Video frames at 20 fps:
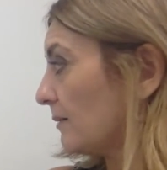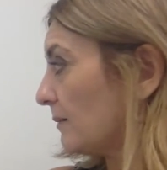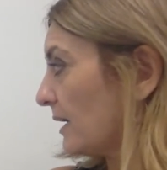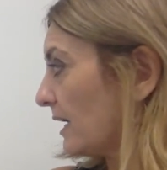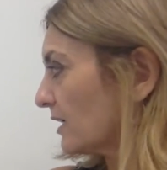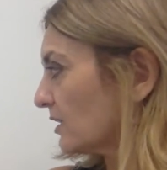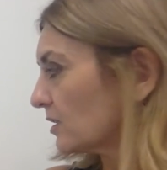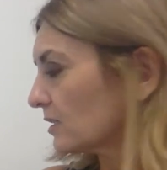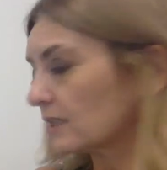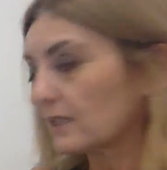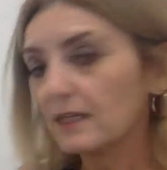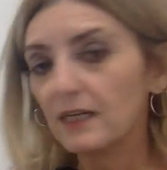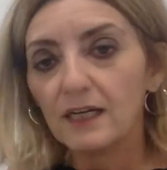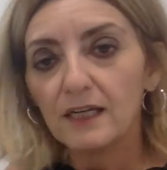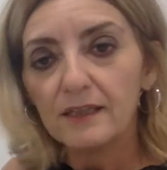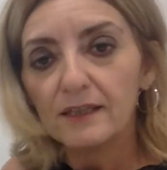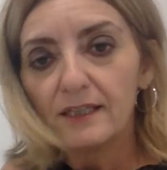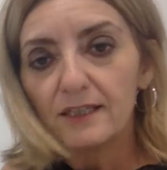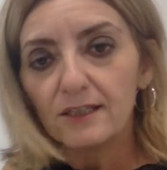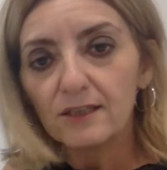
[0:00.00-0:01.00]
Actually,
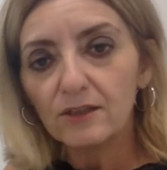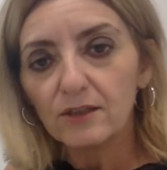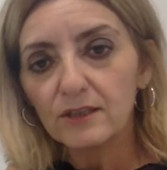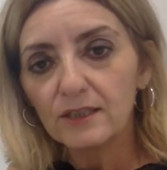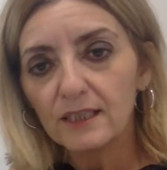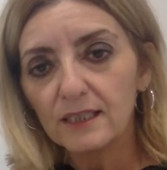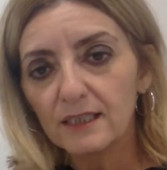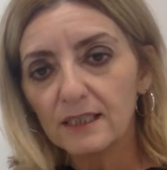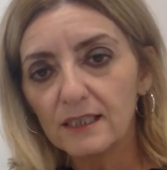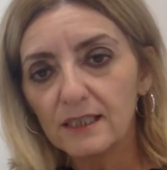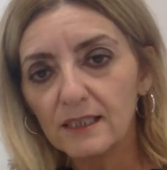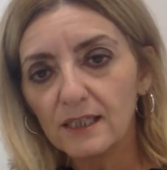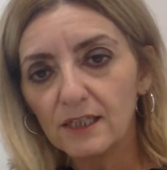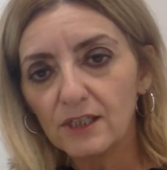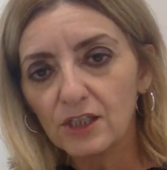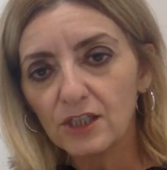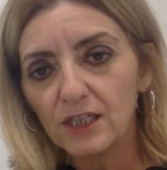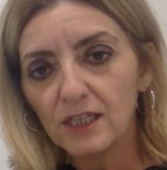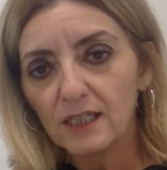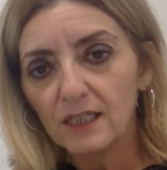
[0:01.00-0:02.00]
this looks like it's
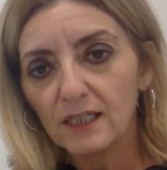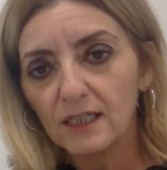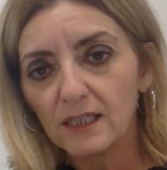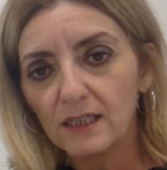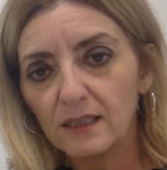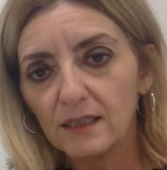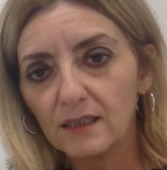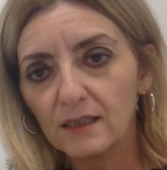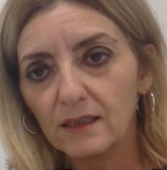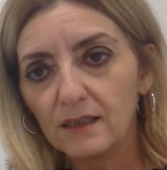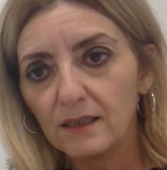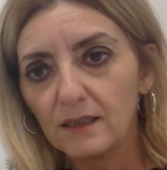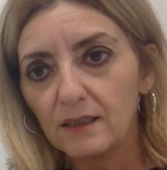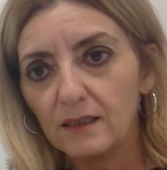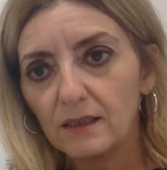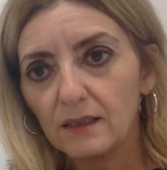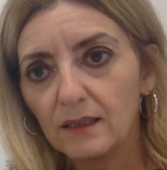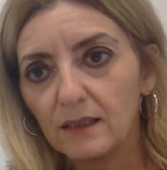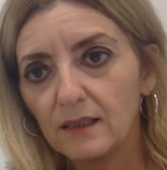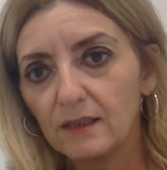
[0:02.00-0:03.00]
touching in
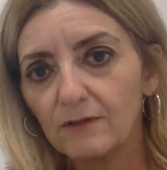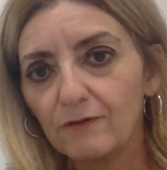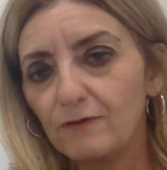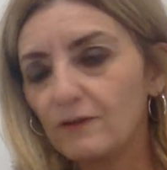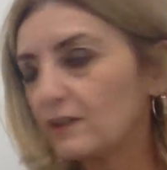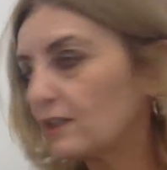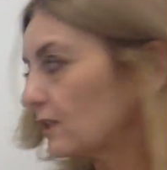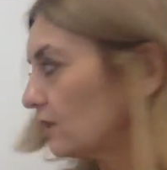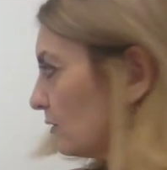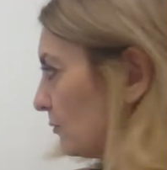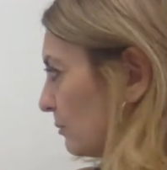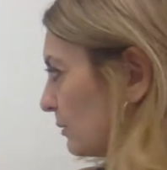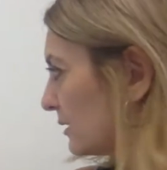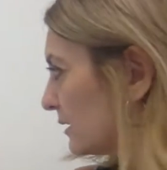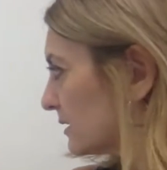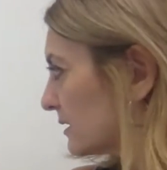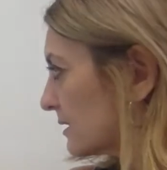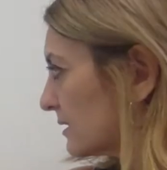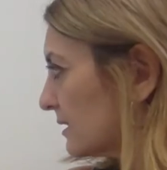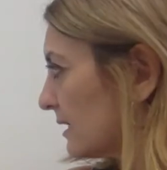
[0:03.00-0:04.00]
the video, but
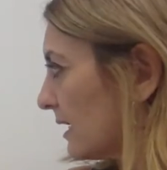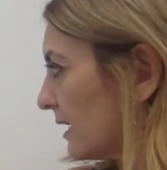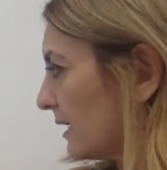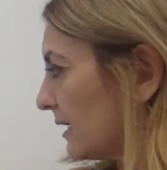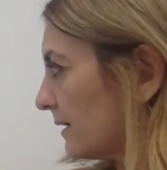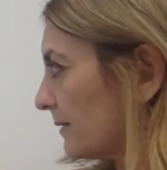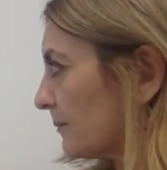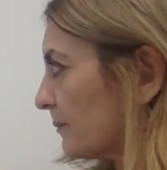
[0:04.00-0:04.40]
it's not.